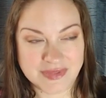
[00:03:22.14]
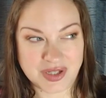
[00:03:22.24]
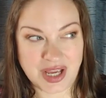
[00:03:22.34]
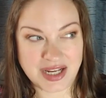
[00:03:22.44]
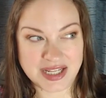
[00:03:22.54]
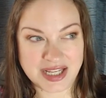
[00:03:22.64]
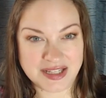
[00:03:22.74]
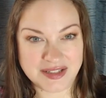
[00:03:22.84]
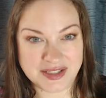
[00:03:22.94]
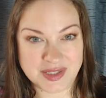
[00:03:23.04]
you kind of
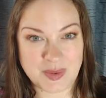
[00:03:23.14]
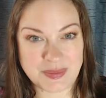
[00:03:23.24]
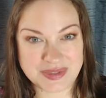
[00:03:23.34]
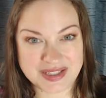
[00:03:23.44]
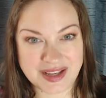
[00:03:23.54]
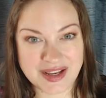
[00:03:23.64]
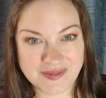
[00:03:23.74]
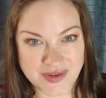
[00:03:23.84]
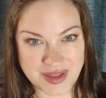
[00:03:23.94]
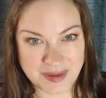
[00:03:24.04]
get swept
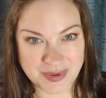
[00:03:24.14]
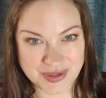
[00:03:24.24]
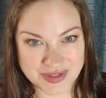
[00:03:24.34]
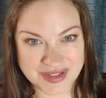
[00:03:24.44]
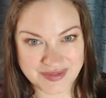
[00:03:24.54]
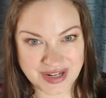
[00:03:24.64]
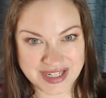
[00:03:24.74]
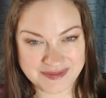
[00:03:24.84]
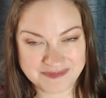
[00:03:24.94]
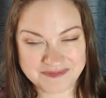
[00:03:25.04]
aside for that person,
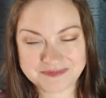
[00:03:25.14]
right?